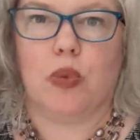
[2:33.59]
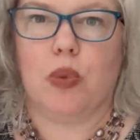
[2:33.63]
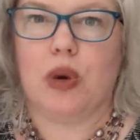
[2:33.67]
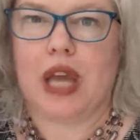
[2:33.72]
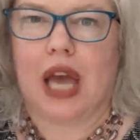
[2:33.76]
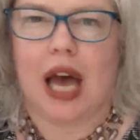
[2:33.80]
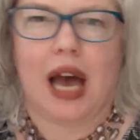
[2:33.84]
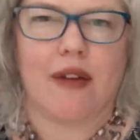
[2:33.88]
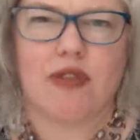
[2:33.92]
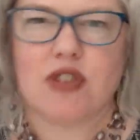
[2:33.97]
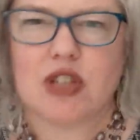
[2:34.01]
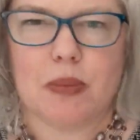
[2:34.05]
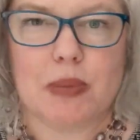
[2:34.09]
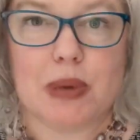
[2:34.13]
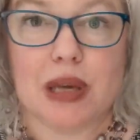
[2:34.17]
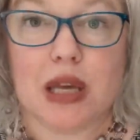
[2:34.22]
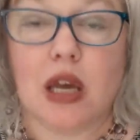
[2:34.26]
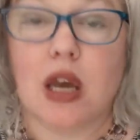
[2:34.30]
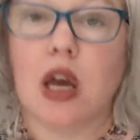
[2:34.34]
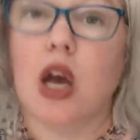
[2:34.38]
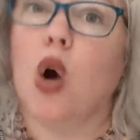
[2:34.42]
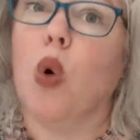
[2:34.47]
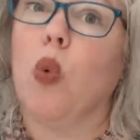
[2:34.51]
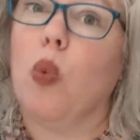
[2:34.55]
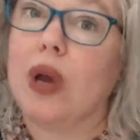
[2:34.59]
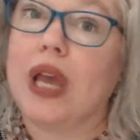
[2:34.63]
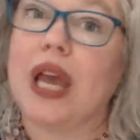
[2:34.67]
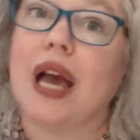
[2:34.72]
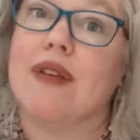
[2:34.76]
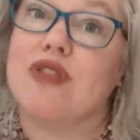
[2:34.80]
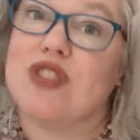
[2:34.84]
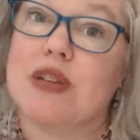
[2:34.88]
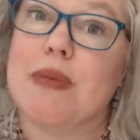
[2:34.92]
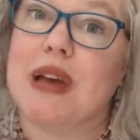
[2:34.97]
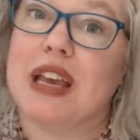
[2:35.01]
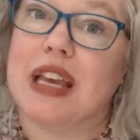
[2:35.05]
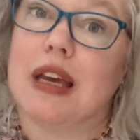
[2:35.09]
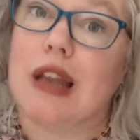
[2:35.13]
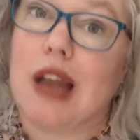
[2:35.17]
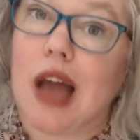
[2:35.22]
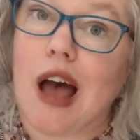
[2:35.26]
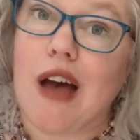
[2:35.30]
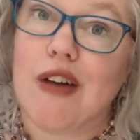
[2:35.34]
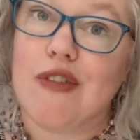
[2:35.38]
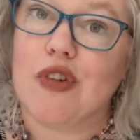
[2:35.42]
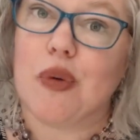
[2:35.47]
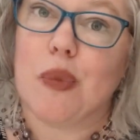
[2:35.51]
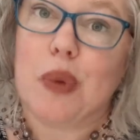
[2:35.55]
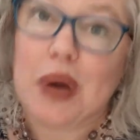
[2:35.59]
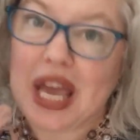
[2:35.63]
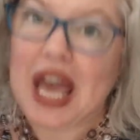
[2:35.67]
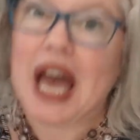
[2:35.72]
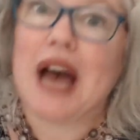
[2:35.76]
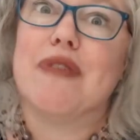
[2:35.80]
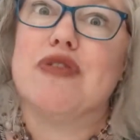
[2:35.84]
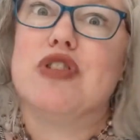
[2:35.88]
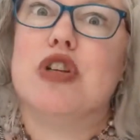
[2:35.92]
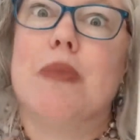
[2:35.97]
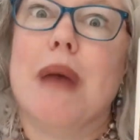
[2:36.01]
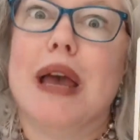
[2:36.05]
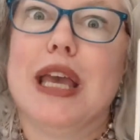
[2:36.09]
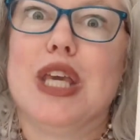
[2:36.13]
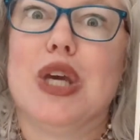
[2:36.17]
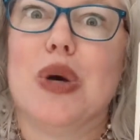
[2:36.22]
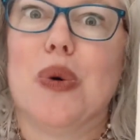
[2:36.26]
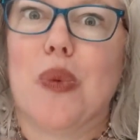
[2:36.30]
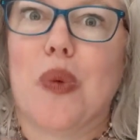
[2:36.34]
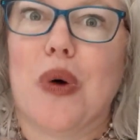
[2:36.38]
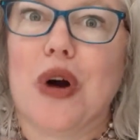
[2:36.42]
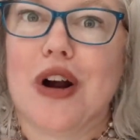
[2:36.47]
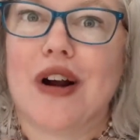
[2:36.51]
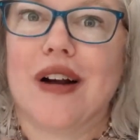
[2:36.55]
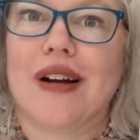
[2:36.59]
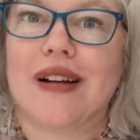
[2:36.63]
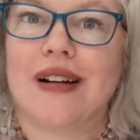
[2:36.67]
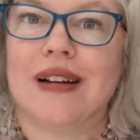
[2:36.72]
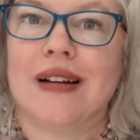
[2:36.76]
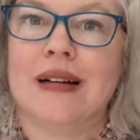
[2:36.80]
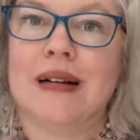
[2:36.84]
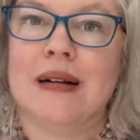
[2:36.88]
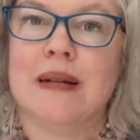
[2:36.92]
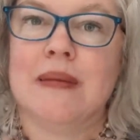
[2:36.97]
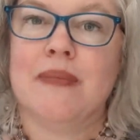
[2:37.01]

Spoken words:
We have to make it heavy. We have to make it work.